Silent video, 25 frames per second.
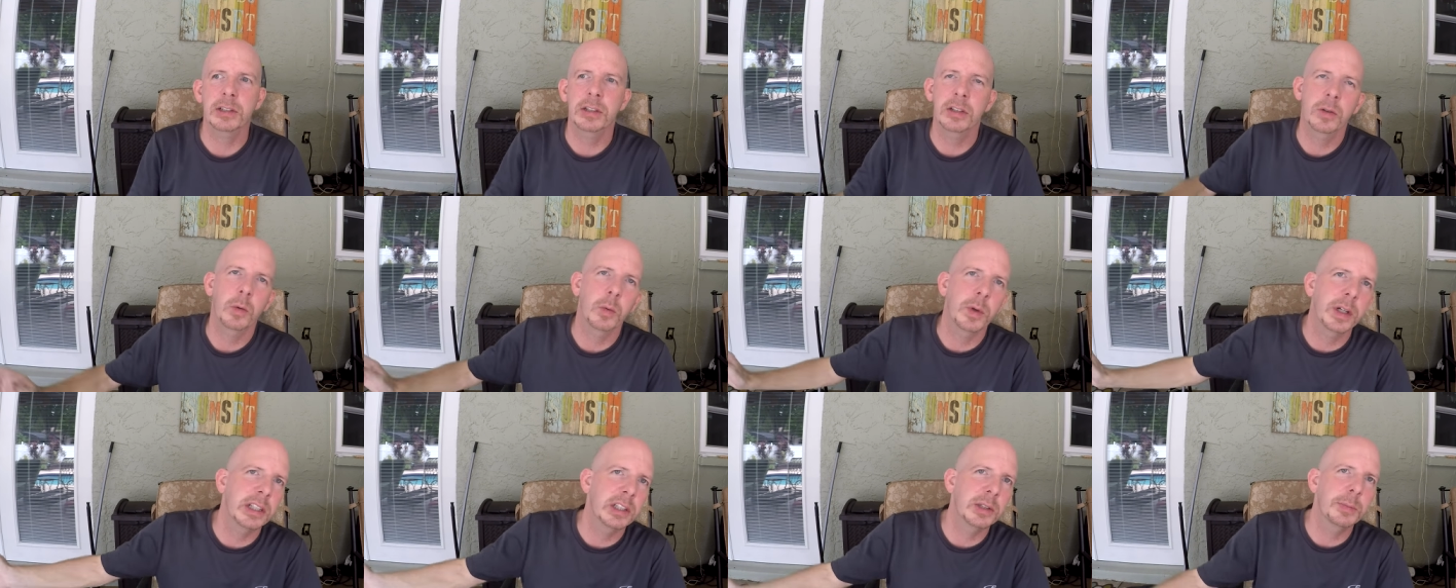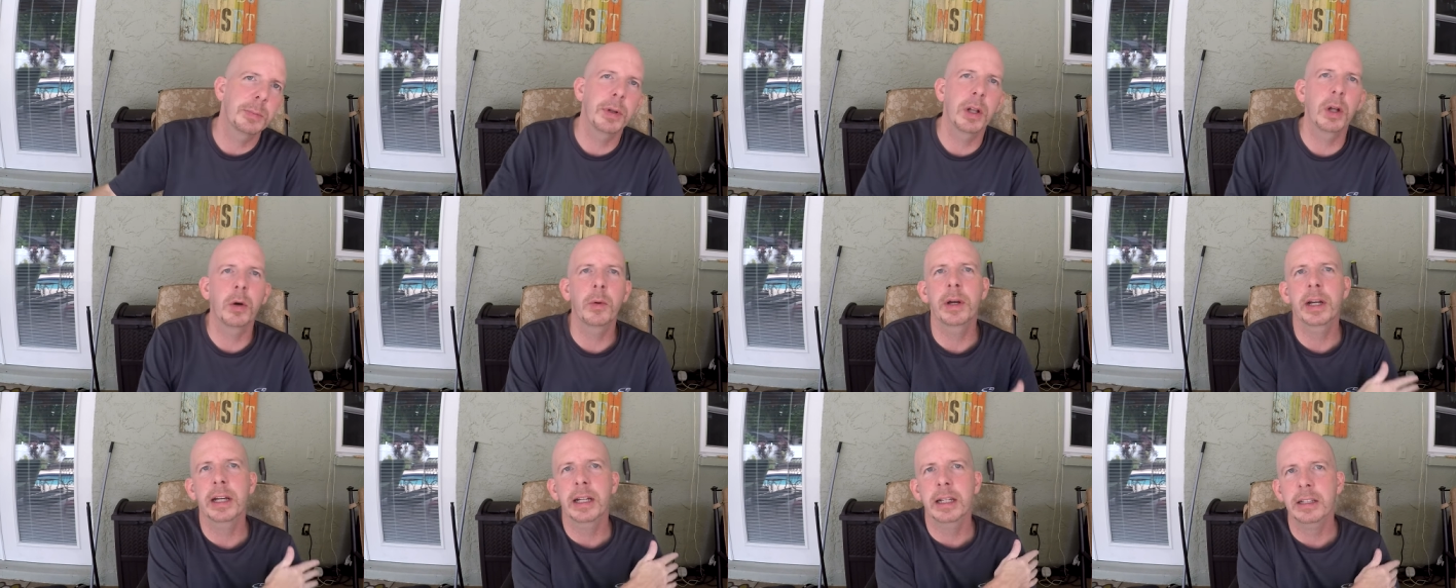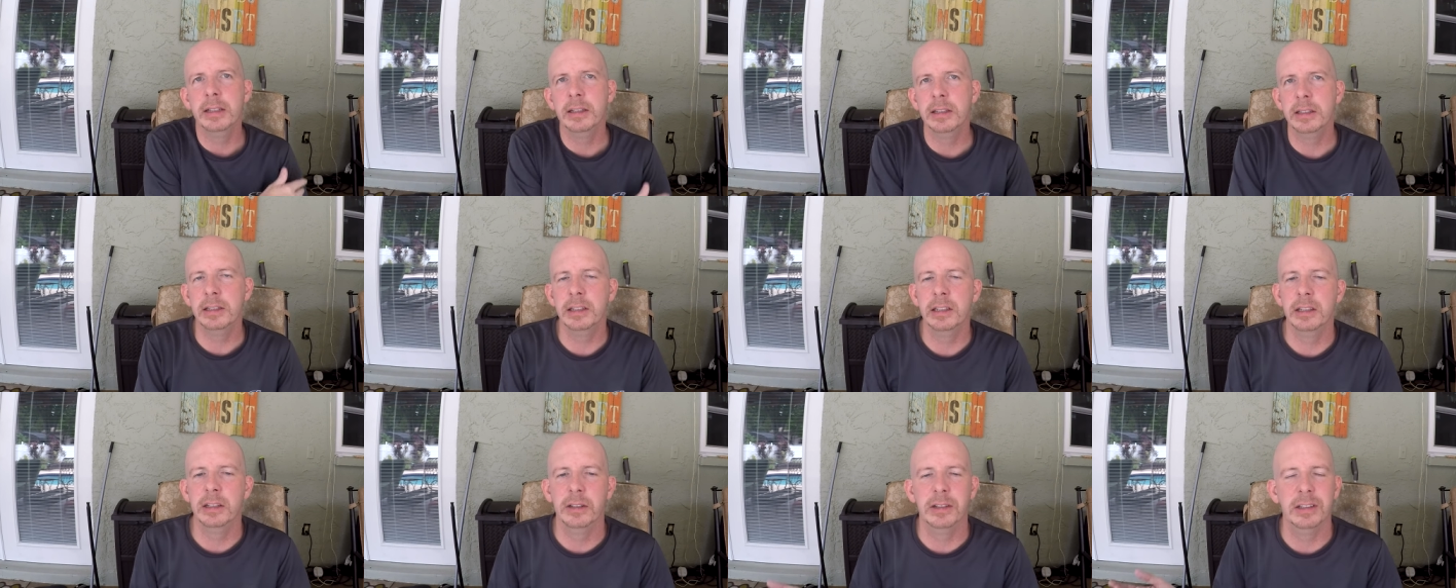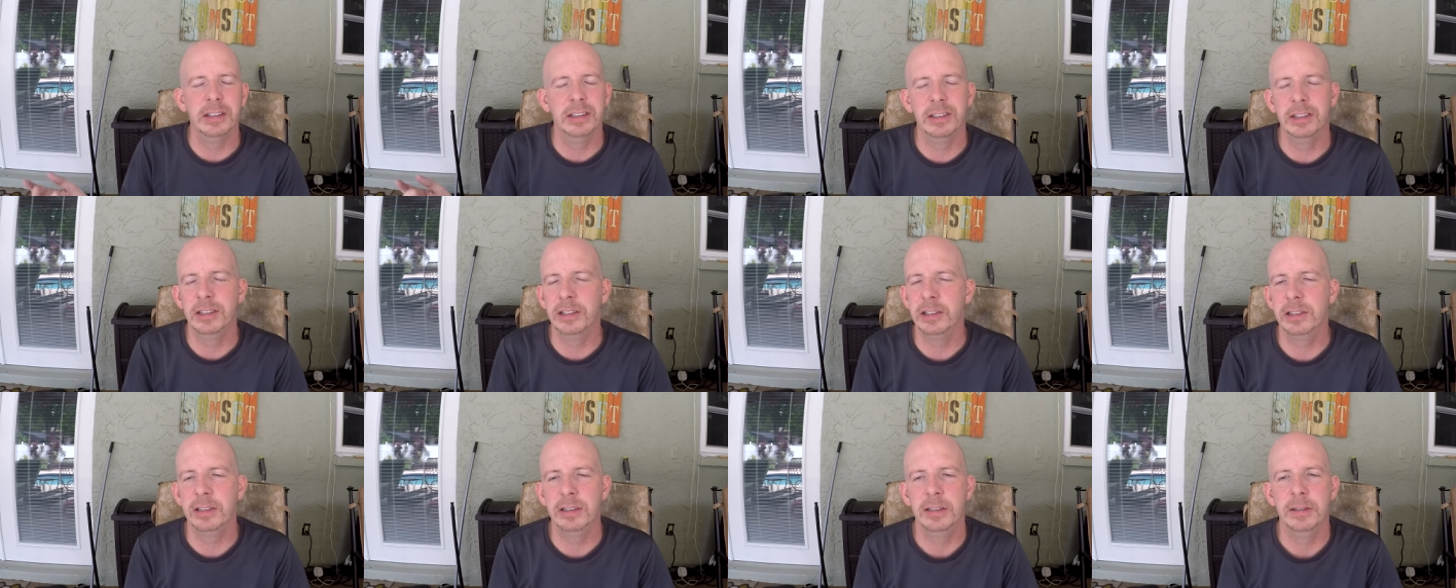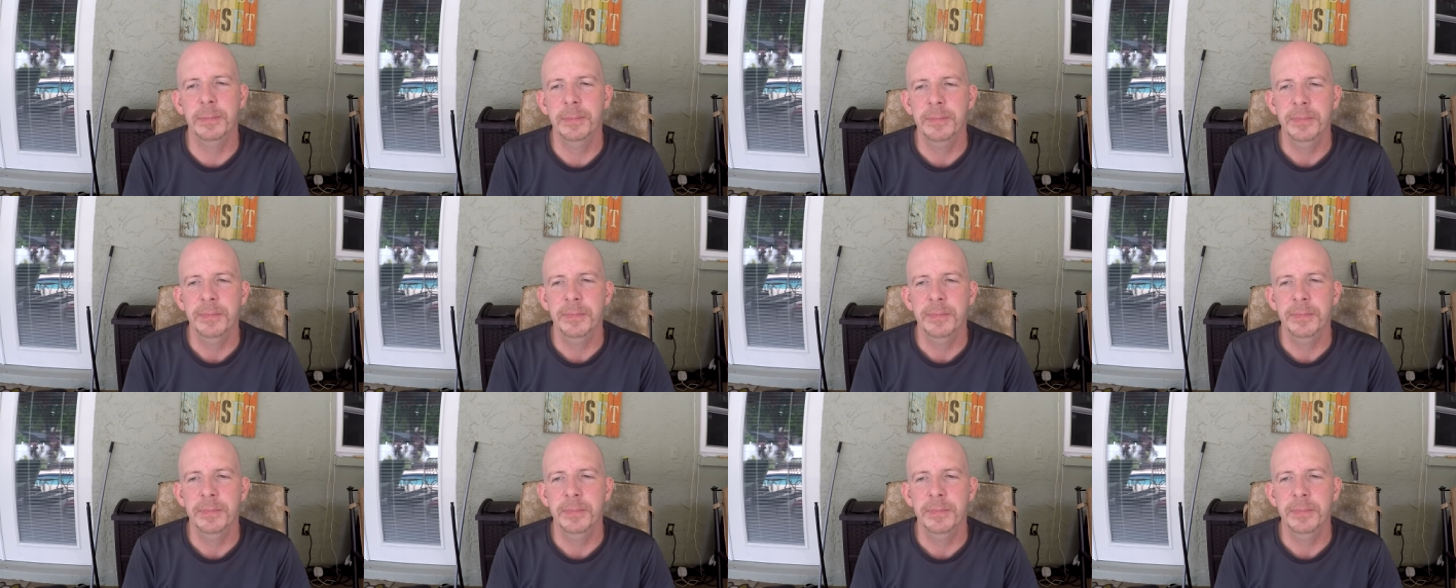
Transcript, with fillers: You know, winds blowing. You know, it's just